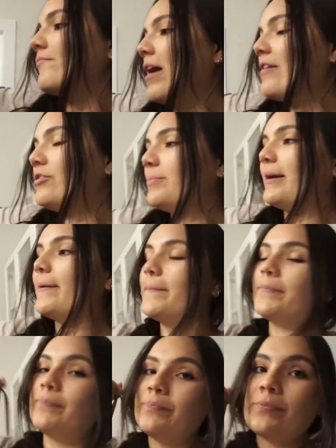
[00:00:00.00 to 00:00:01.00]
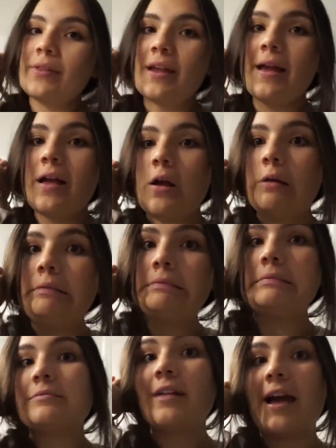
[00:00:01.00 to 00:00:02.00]
Every plate.
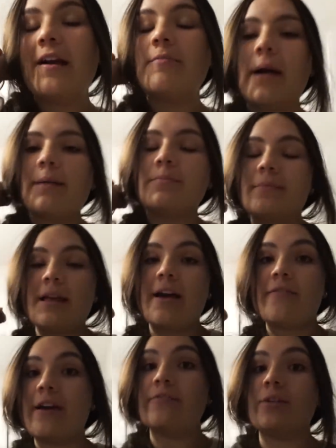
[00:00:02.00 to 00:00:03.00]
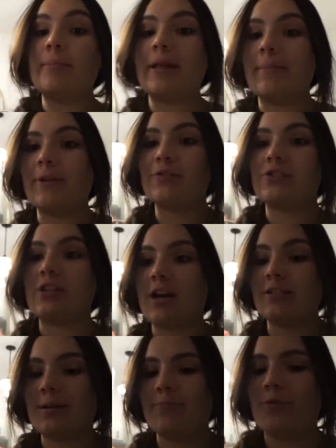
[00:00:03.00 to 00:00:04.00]
I have, I have every plate meal
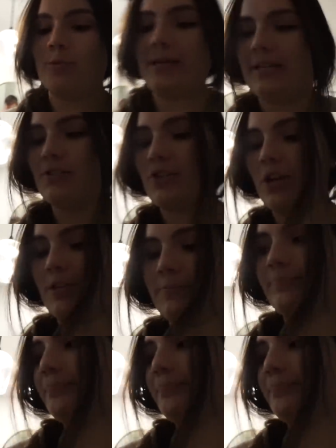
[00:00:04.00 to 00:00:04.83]
stocked up for when he's gone.